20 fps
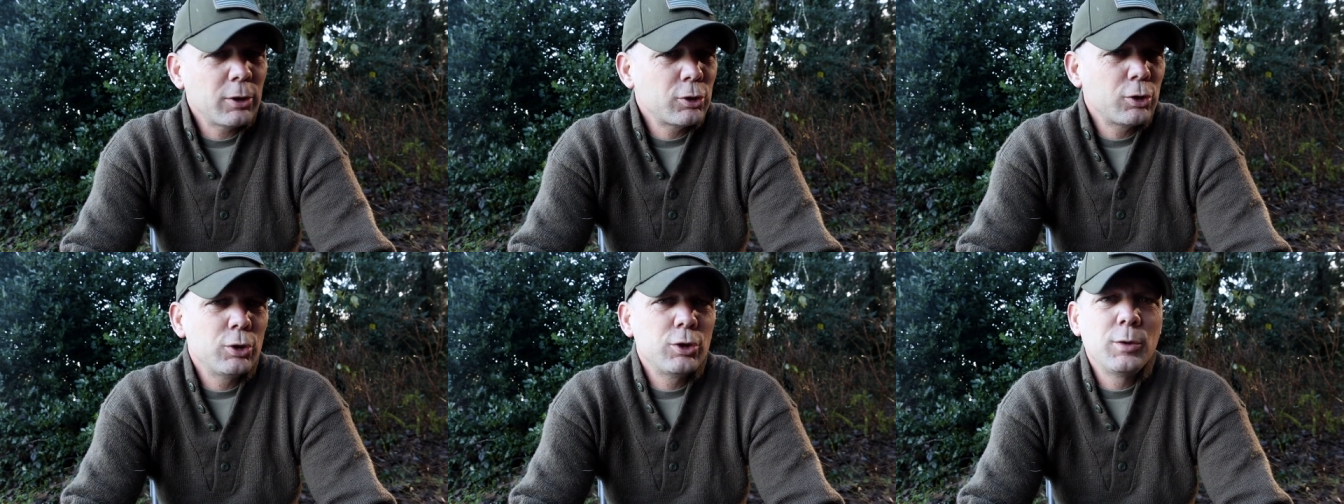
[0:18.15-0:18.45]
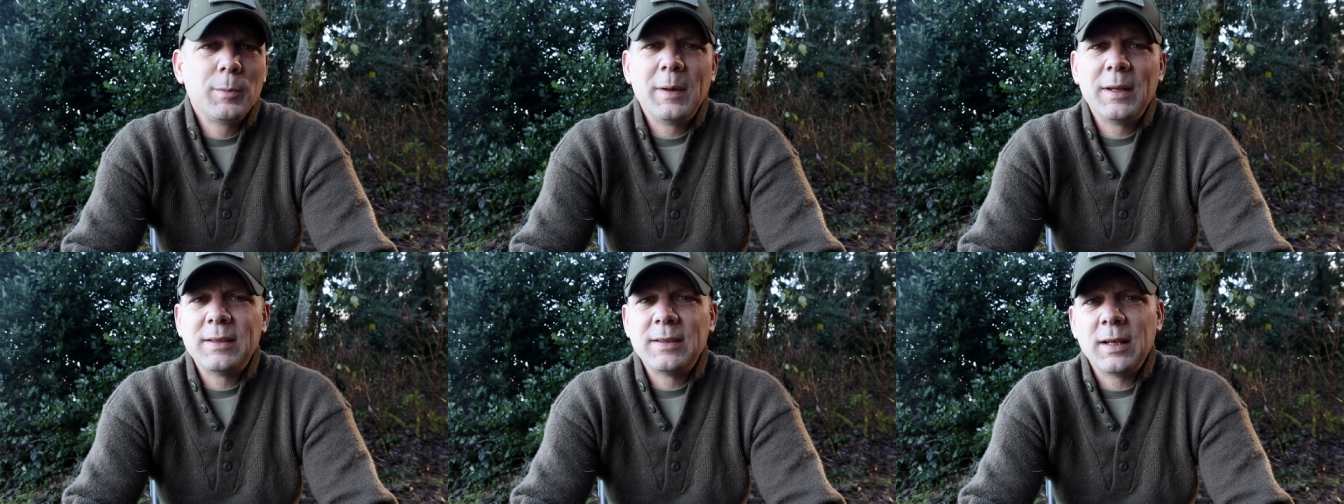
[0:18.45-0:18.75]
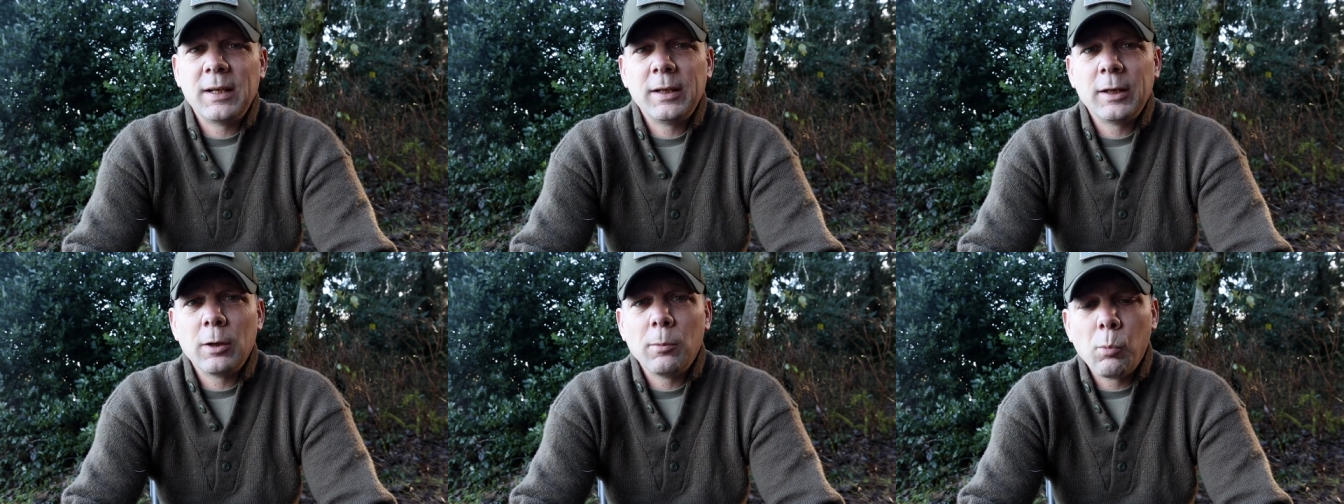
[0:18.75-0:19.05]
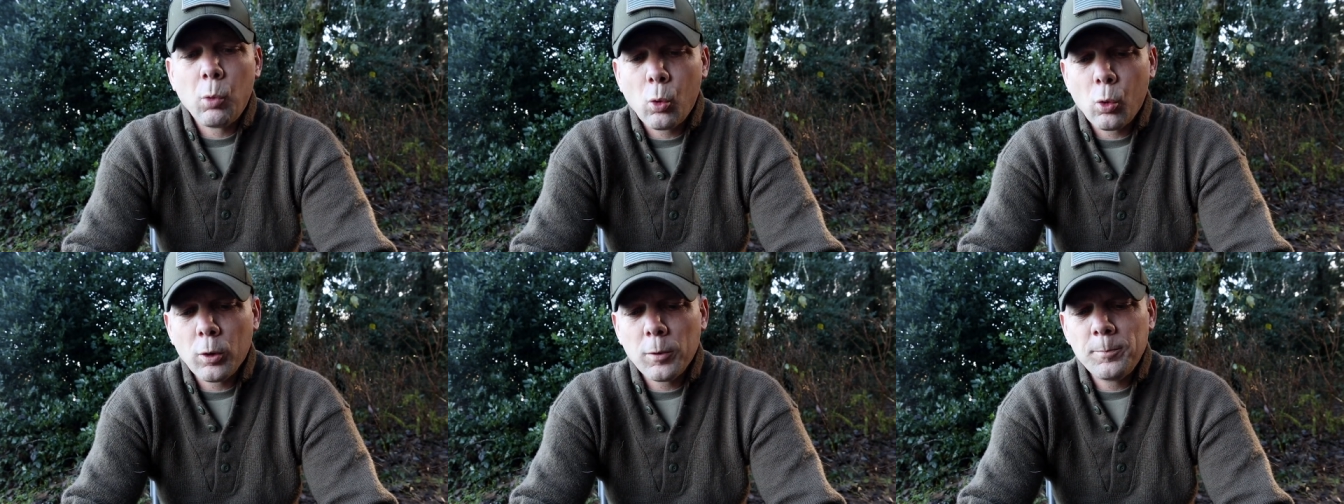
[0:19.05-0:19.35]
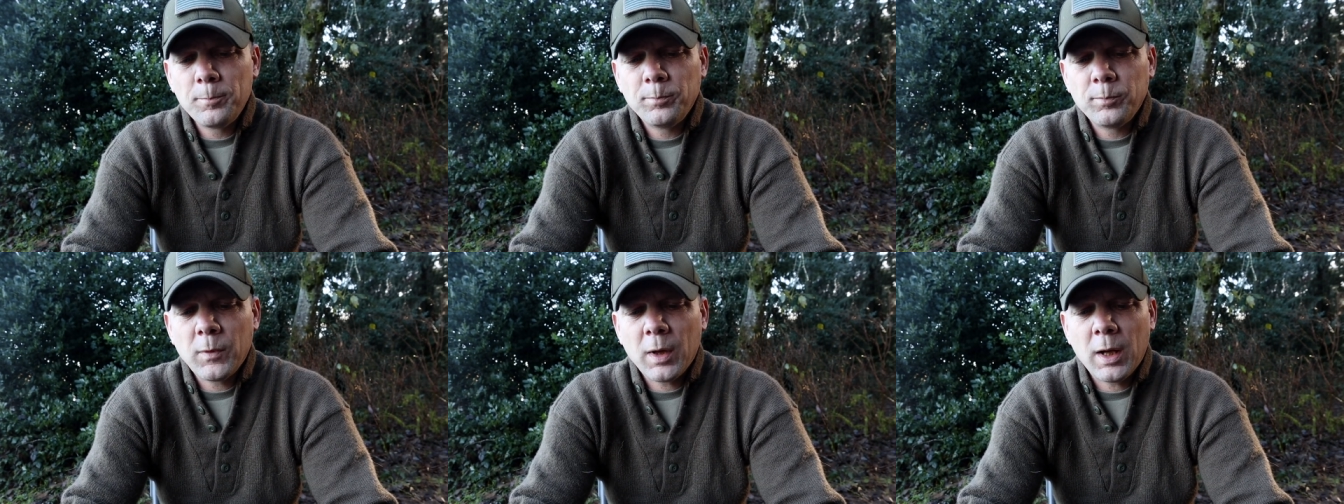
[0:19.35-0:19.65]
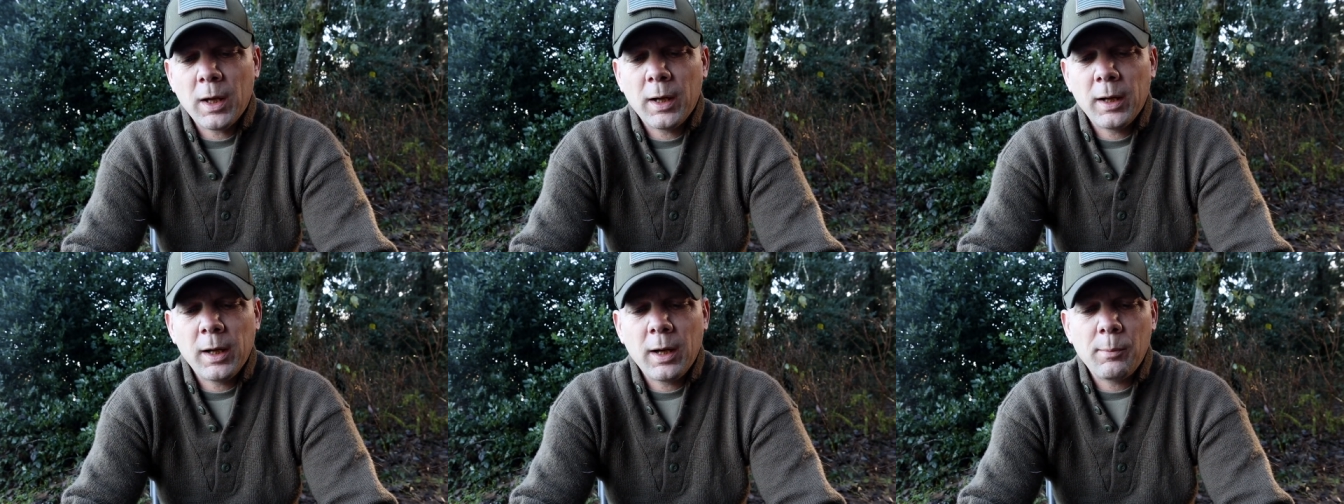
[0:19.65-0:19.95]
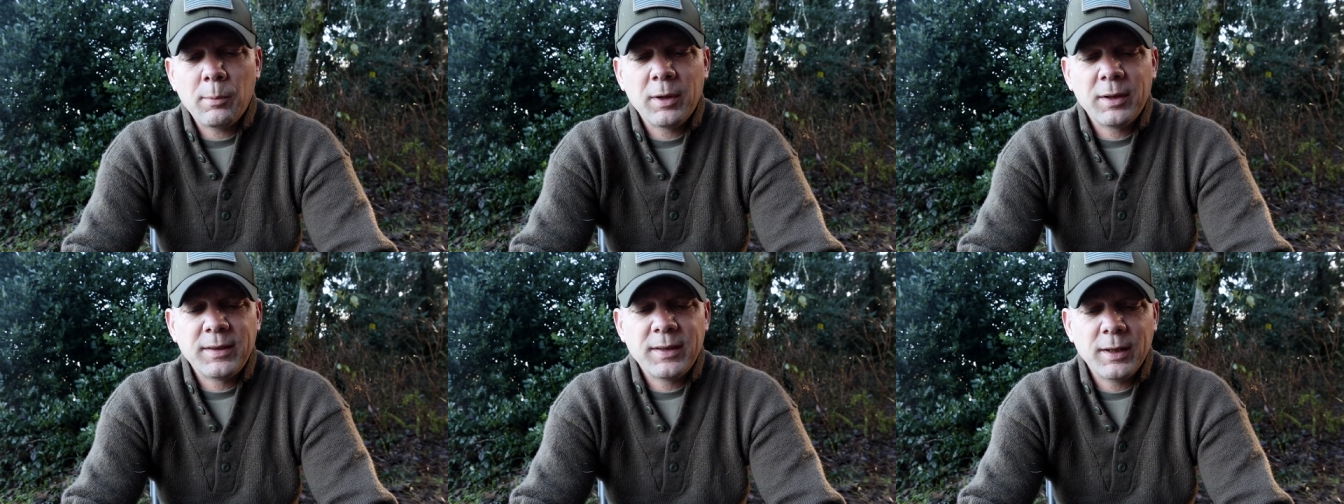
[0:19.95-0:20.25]
should you be attending a board. Uh, and
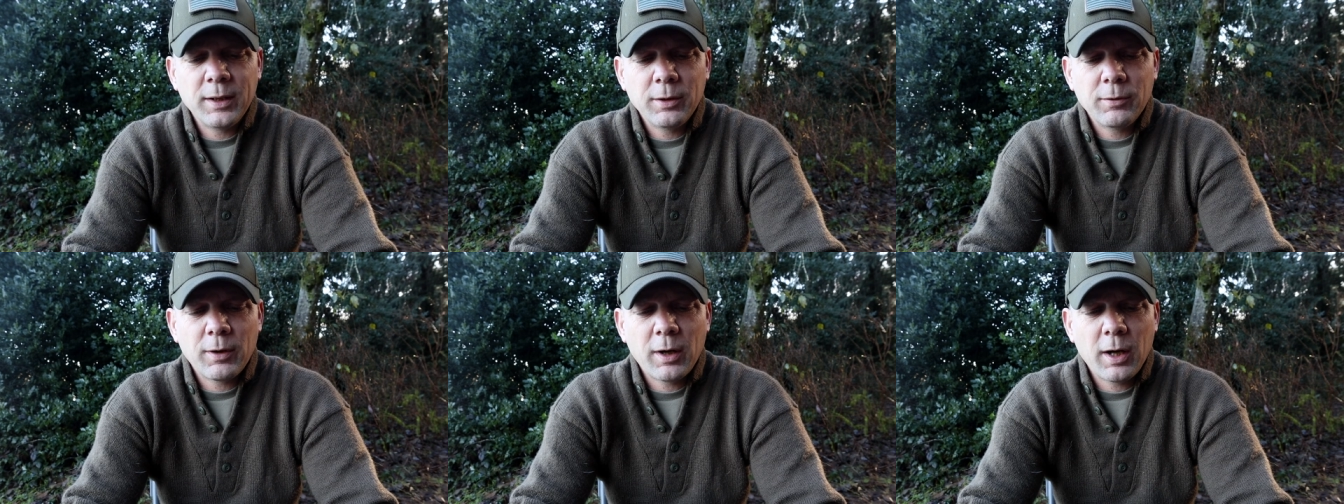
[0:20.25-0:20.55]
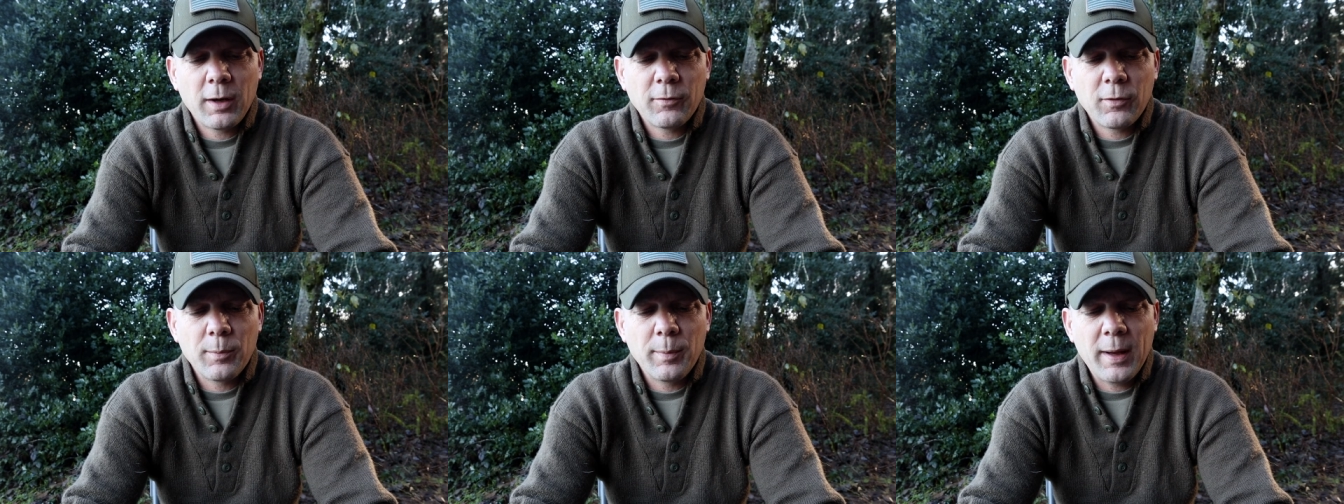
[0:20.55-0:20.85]
I'm going to tell you right off the